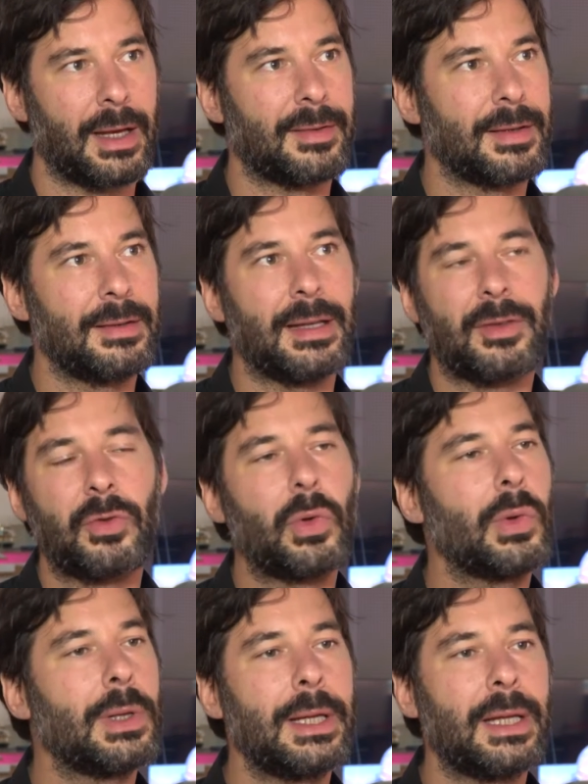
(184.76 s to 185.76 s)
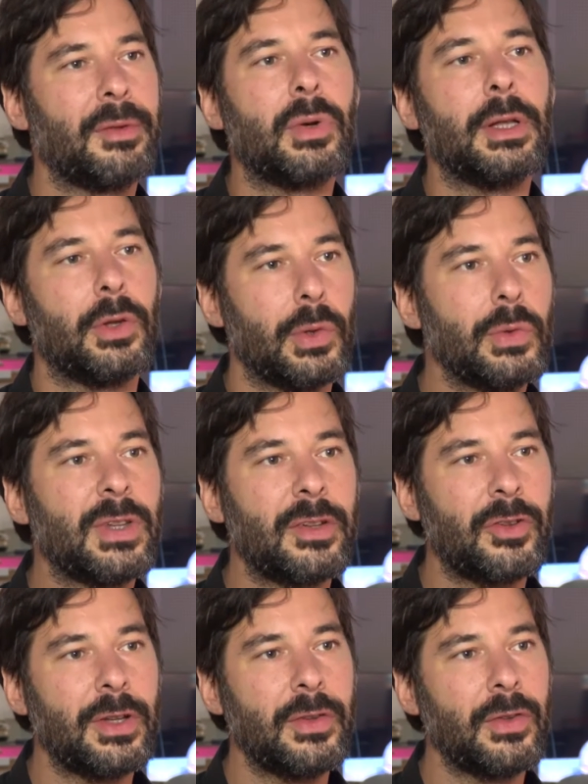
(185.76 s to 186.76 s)
I think they're totally different
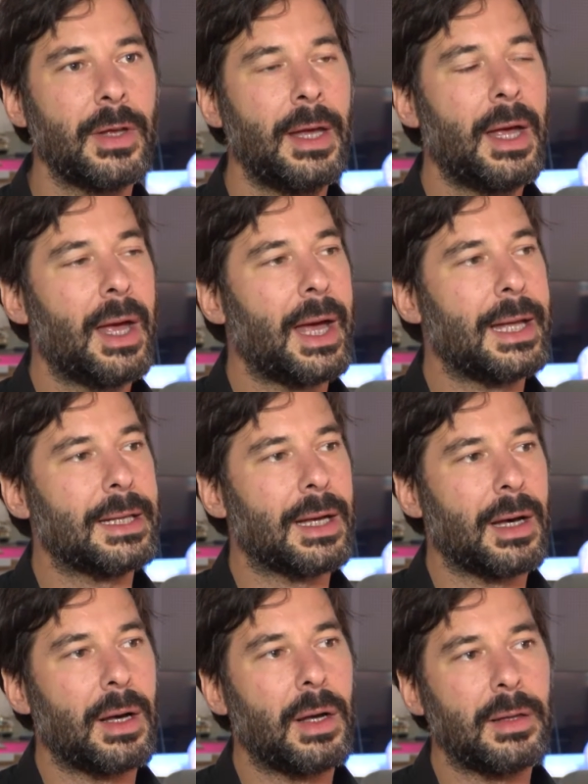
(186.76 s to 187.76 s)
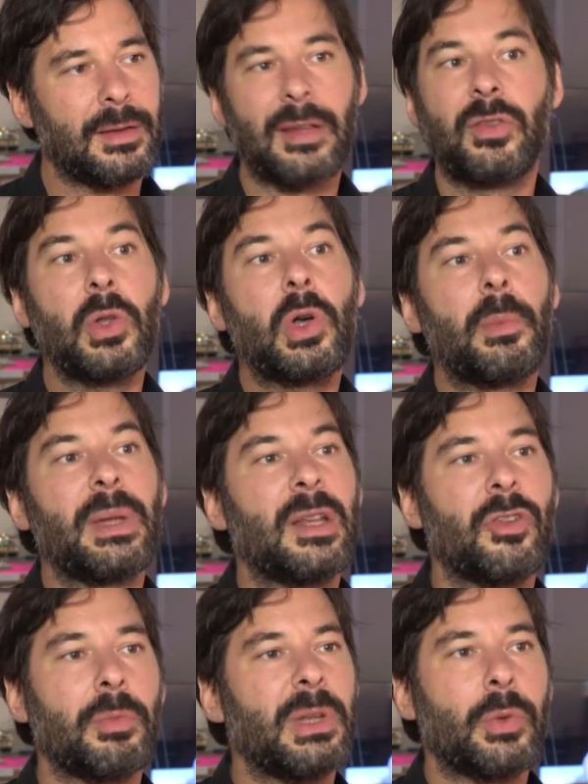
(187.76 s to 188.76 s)
usages, and there's no
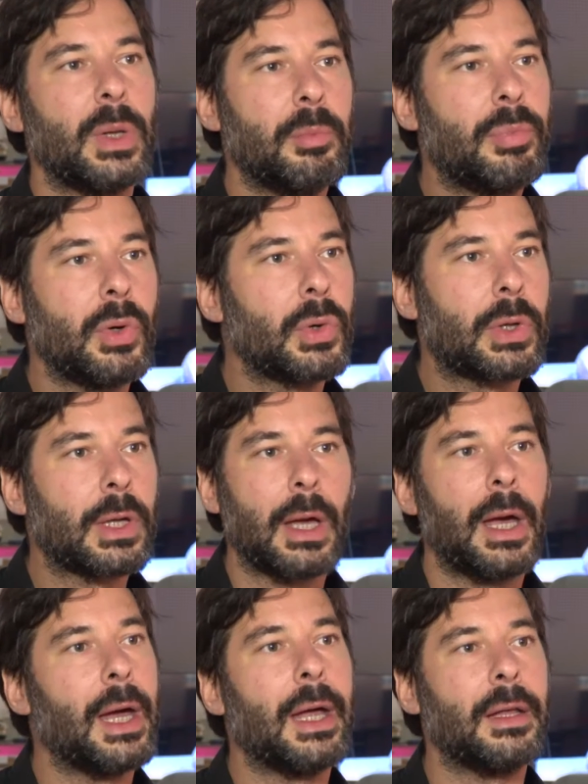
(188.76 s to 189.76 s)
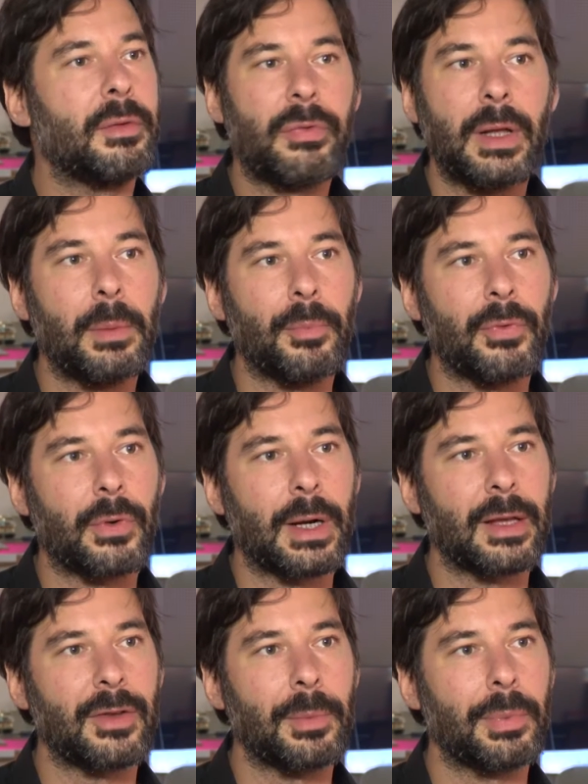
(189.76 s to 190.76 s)
competition between book and film, for
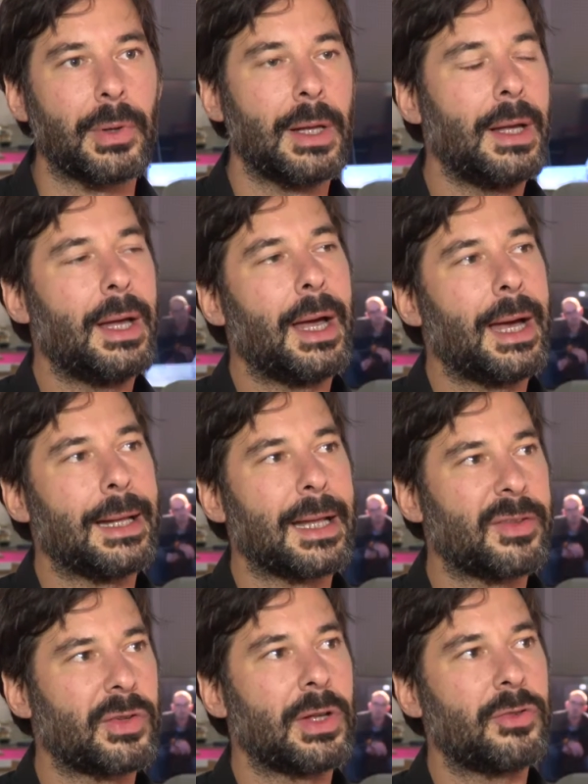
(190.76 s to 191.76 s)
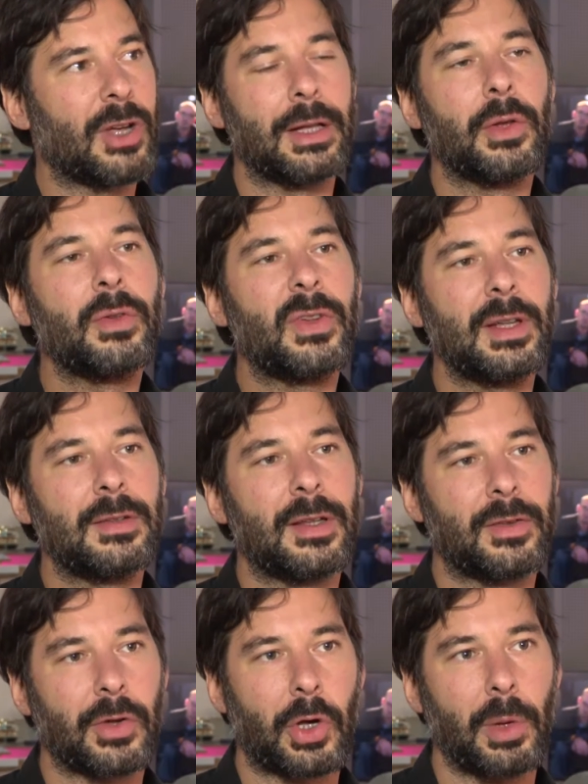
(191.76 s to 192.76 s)
example. And as such, I don't think
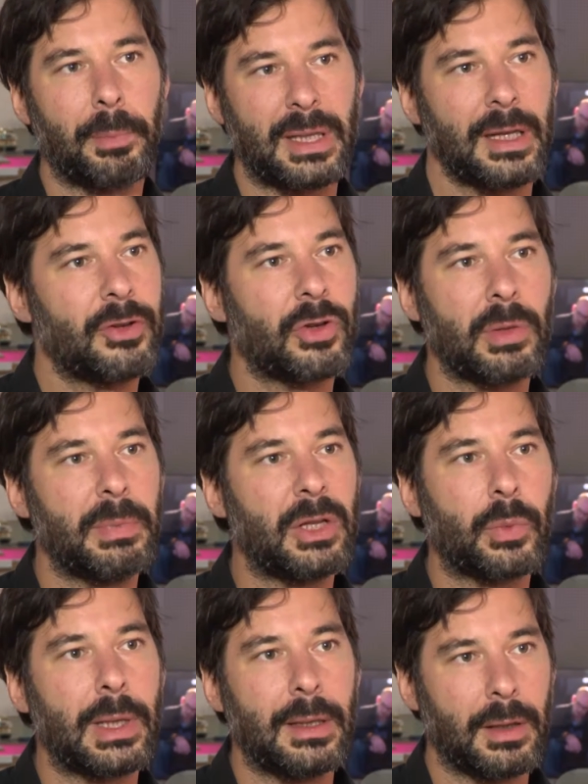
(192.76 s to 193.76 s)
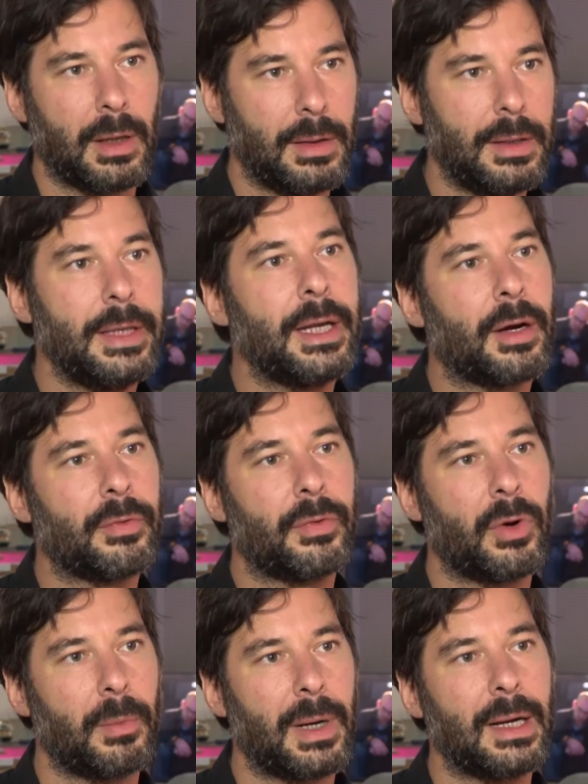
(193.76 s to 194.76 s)
there's a competition between linear
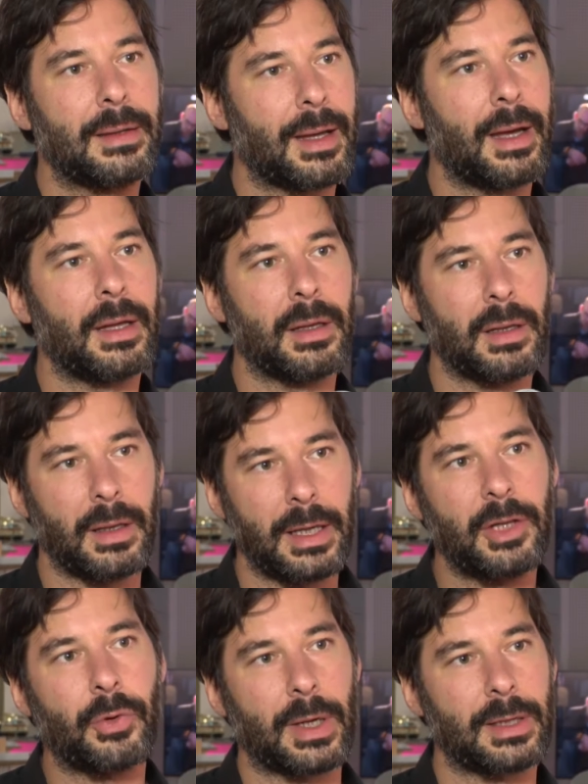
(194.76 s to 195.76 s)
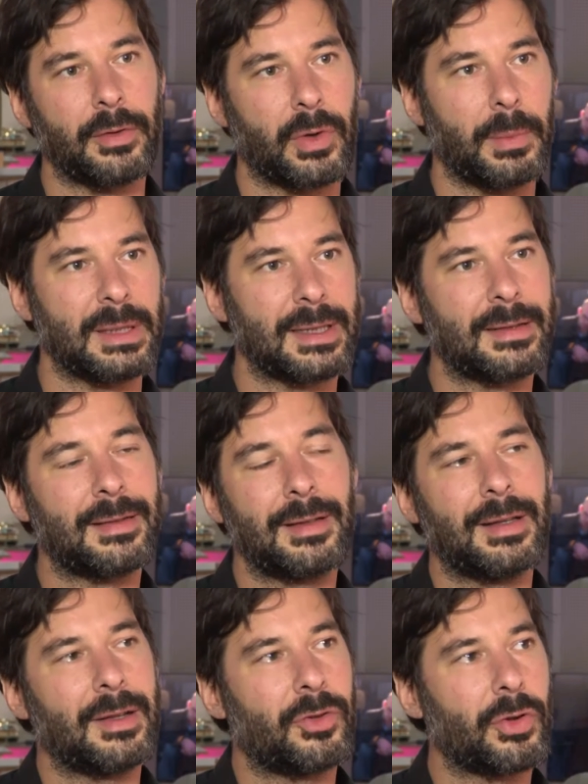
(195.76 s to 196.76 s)
format and interactive format. I
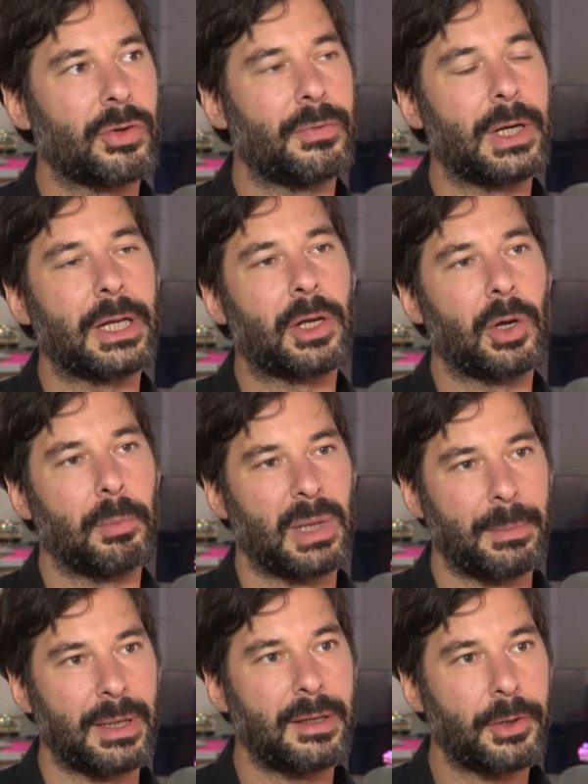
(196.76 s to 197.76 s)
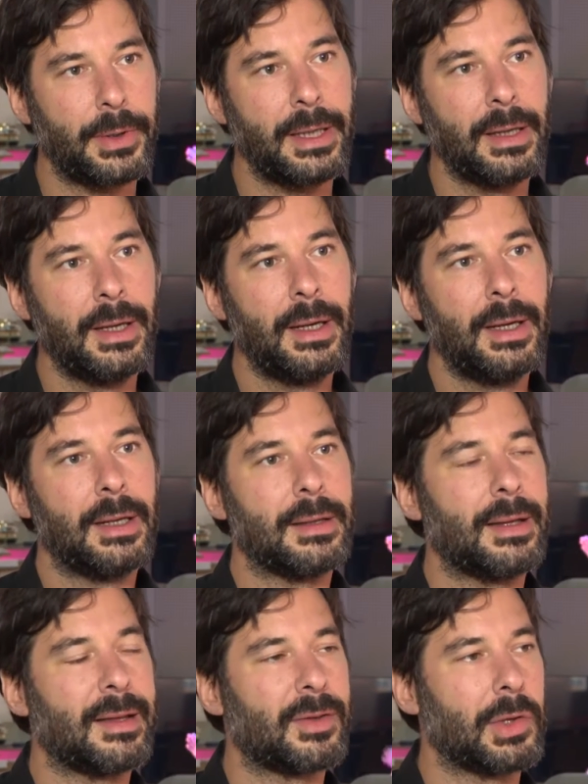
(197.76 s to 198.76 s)
think they're just very complementary.
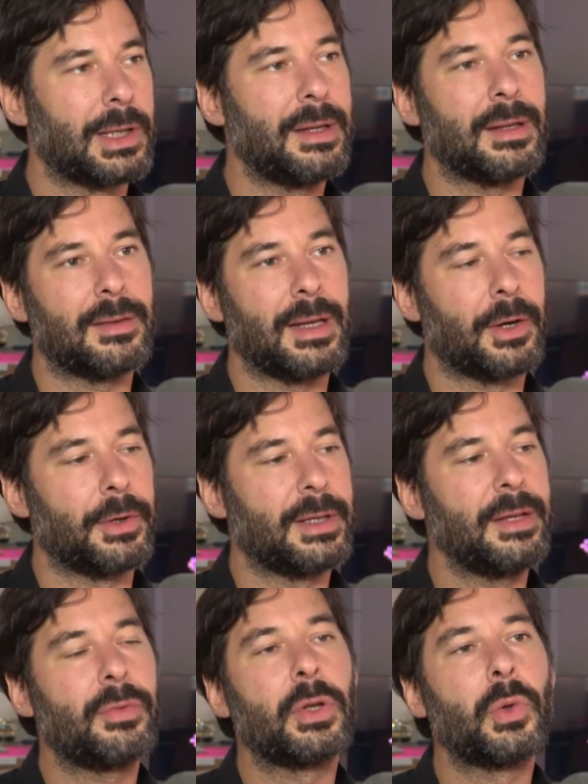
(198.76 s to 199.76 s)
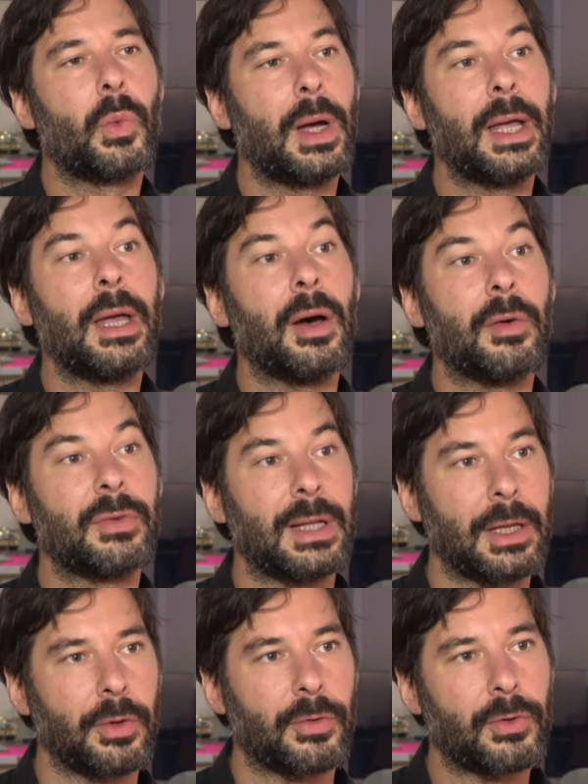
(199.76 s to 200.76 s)
They're a different way of
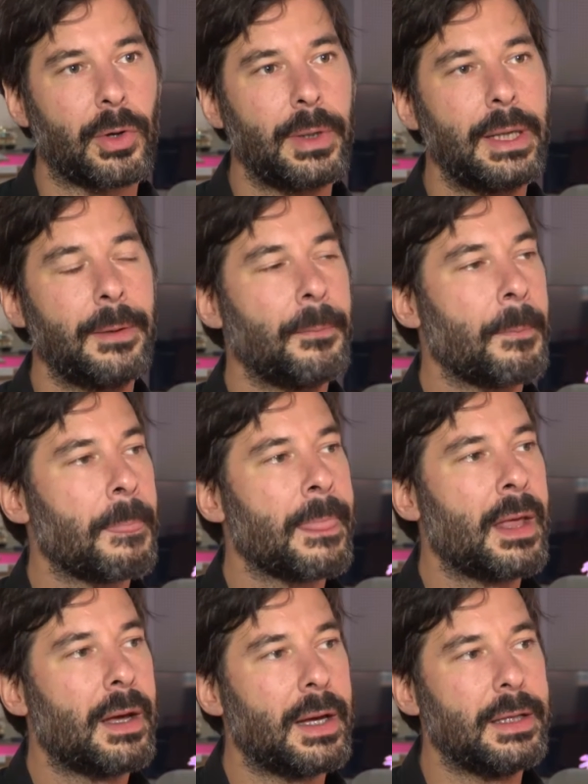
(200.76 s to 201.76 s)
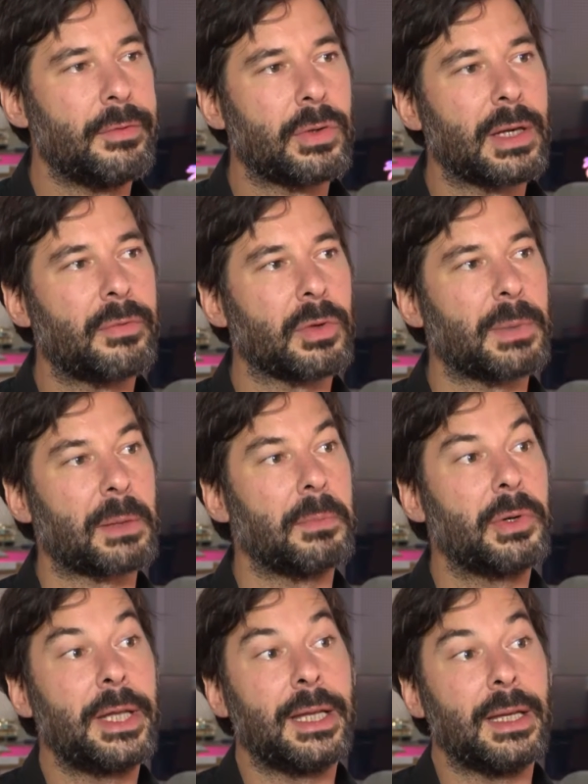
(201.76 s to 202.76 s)
telling a story. And if you take Fort
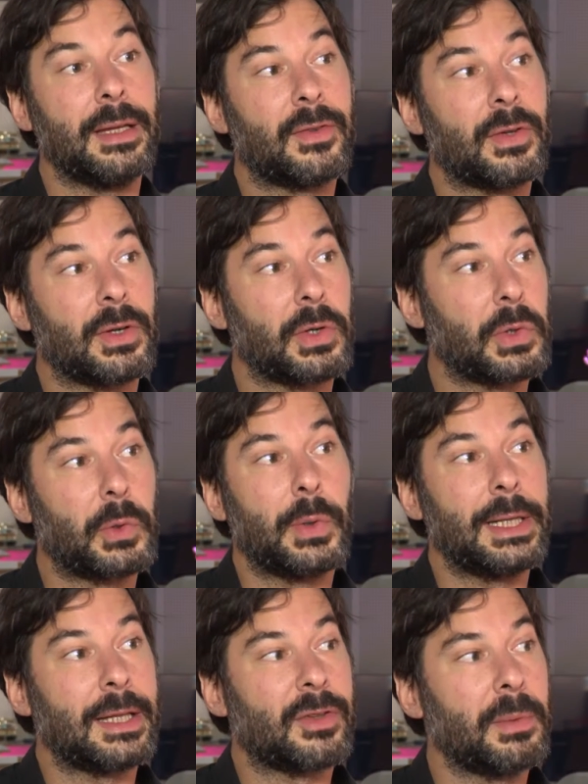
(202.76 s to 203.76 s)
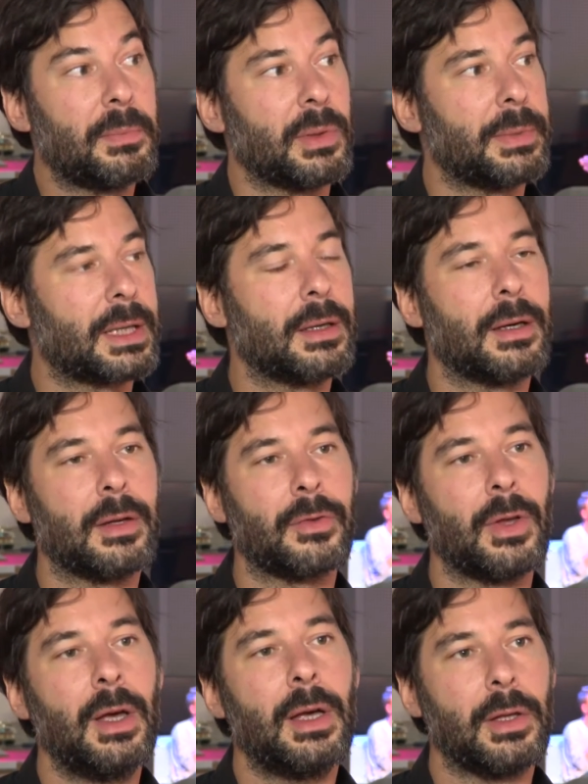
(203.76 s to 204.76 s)
McMurray, it's a great example because
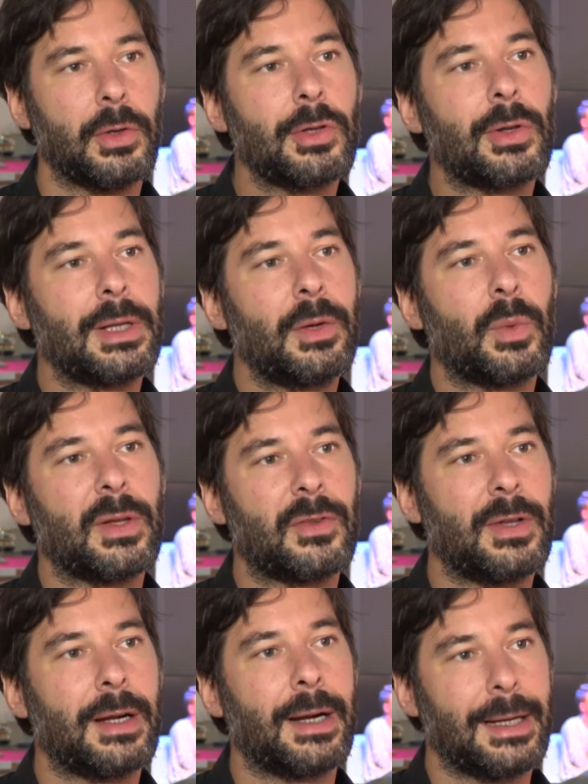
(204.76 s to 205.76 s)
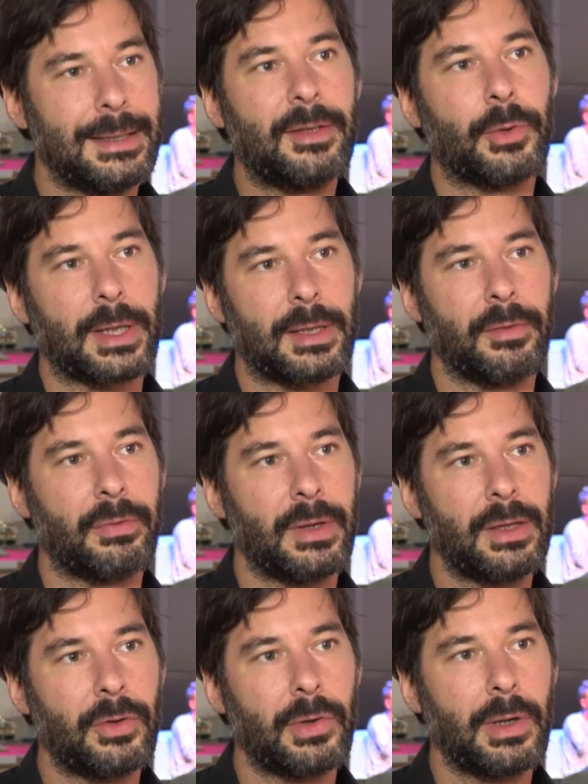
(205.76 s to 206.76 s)
not only was there an interactive
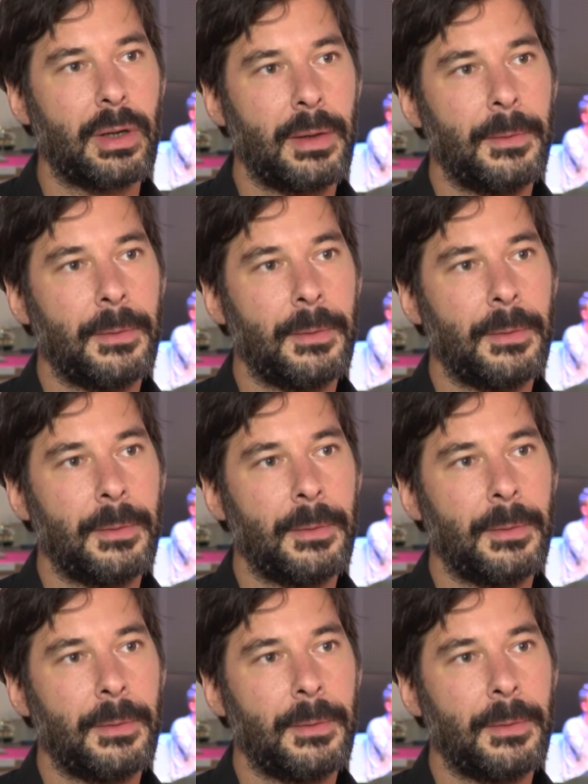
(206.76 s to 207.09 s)
feature,